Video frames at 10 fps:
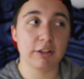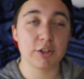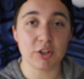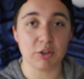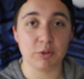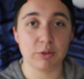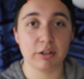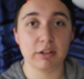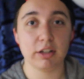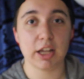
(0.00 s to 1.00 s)
soon.
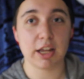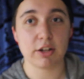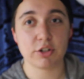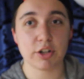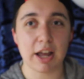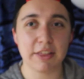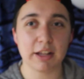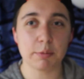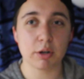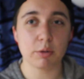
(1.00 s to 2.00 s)
week-ish. I
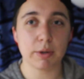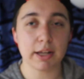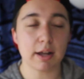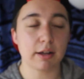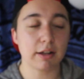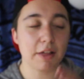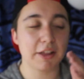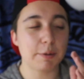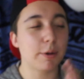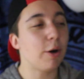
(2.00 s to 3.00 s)
think I'm gonna wait. I
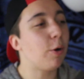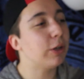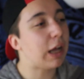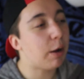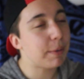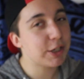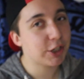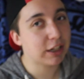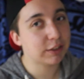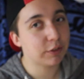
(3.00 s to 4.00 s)
think I'm gonna hold out on my
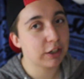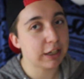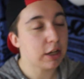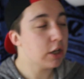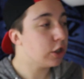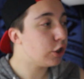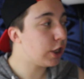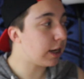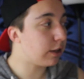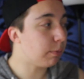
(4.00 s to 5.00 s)
shots for a year.
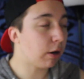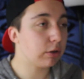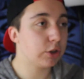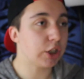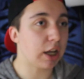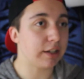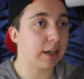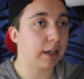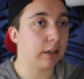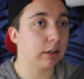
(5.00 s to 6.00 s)
Shit, tomorrow's shot
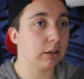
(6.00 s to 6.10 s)
day.